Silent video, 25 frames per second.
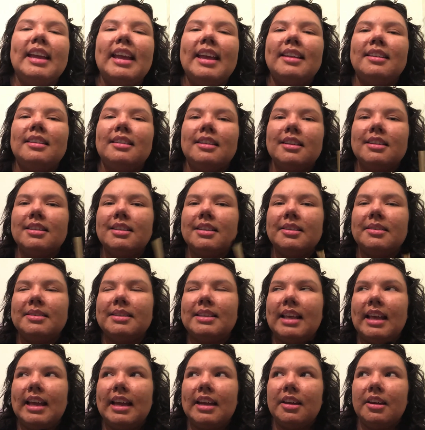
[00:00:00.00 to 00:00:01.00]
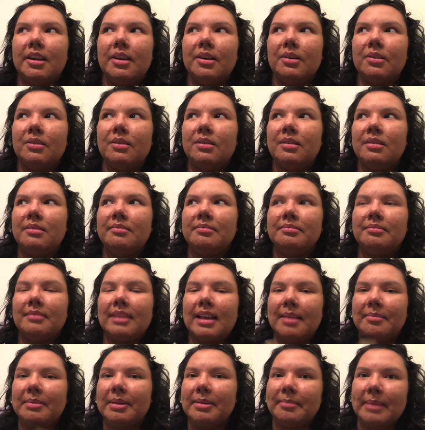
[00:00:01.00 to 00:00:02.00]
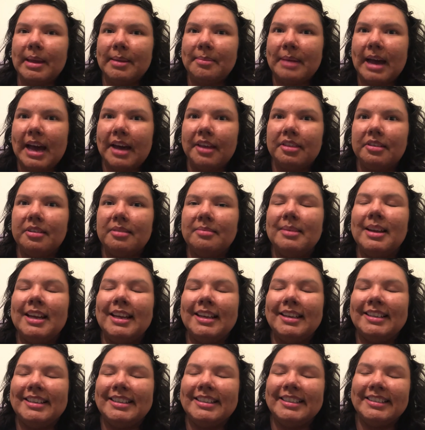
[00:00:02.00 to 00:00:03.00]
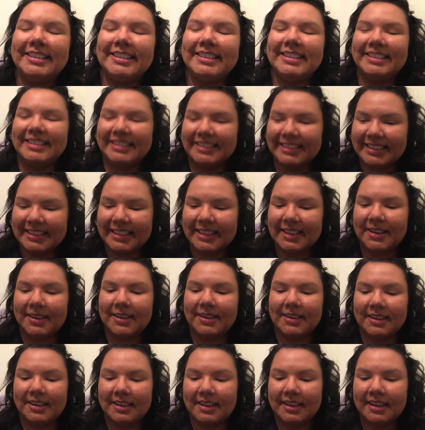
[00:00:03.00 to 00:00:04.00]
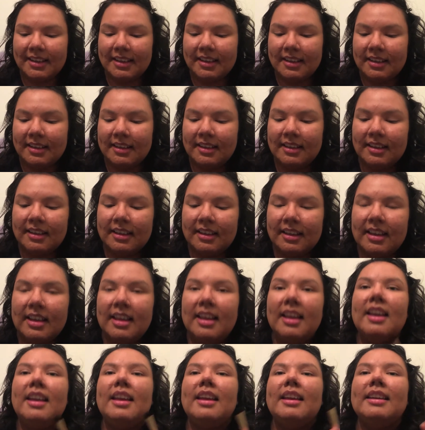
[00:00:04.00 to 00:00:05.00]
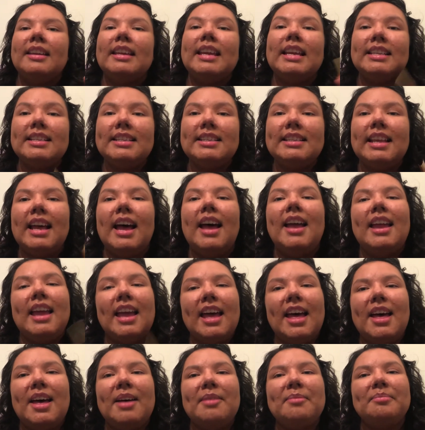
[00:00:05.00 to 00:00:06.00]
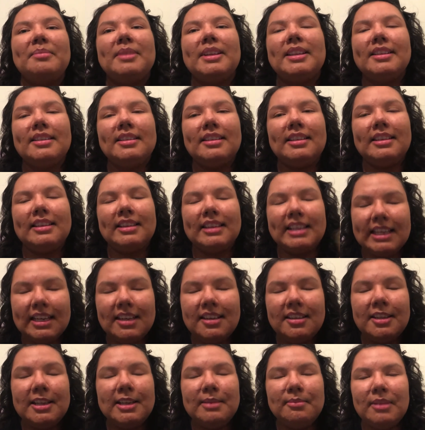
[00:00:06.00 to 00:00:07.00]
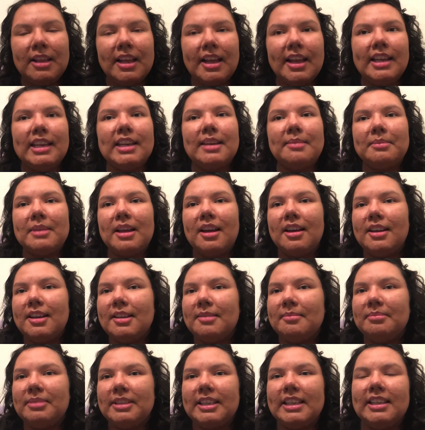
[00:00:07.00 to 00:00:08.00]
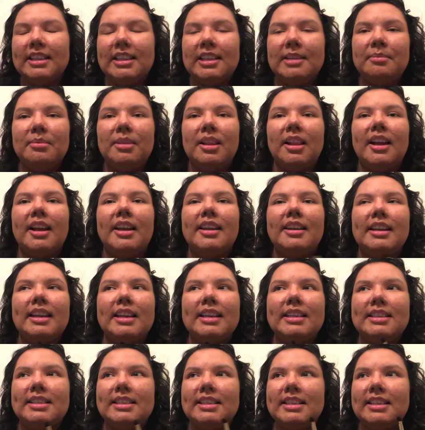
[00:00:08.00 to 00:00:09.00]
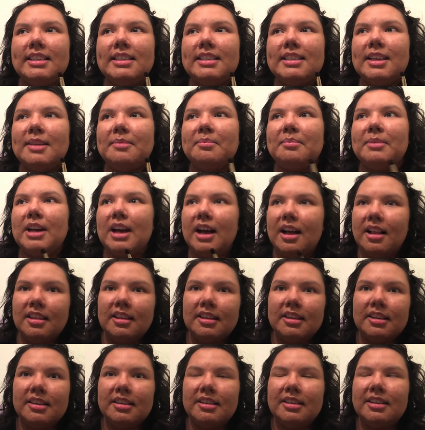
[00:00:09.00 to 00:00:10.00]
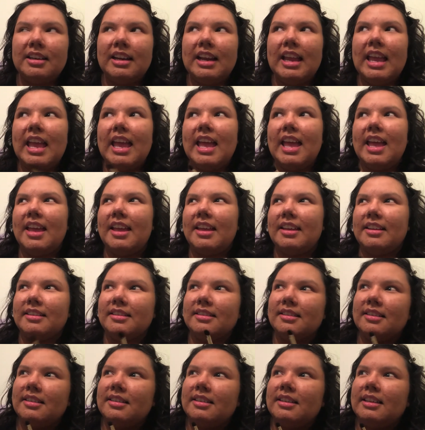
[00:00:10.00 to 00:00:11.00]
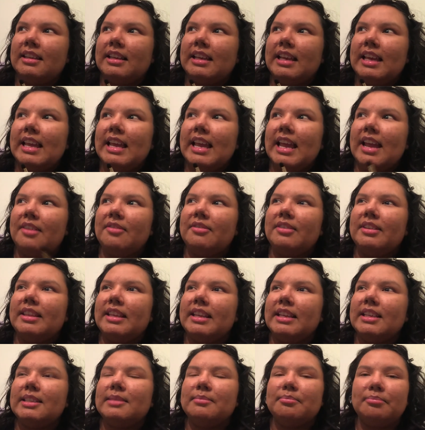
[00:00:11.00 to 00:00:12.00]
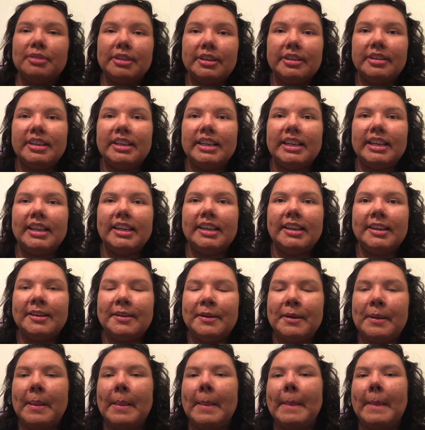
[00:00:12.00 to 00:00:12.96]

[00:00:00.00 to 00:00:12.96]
Again, excuse the echo. I'm in my bathroom. So, yes, I am legally blind. I'm not completely blind. I see some color and everything's blurry,